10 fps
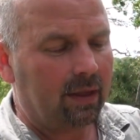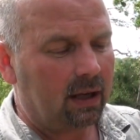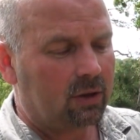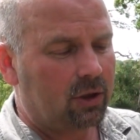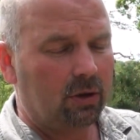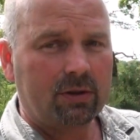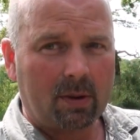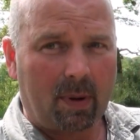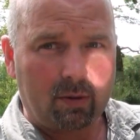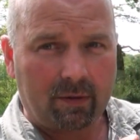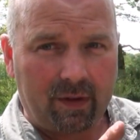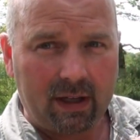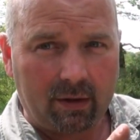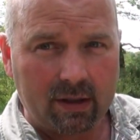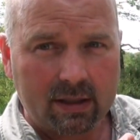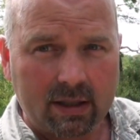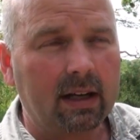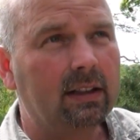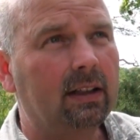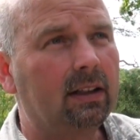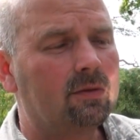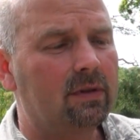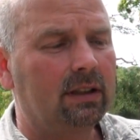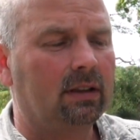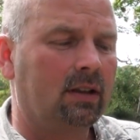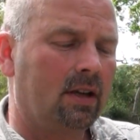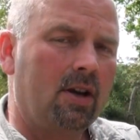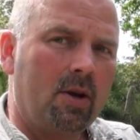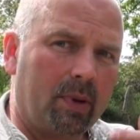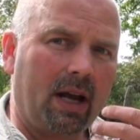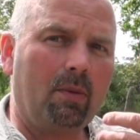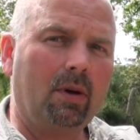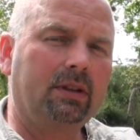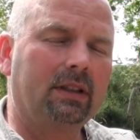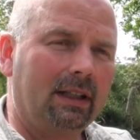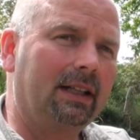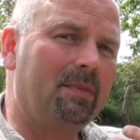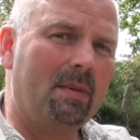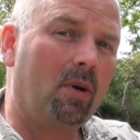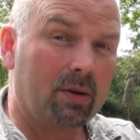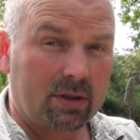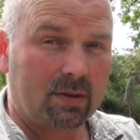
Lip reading: and that just about fit on this tiny little reel, but I wanted a little bit more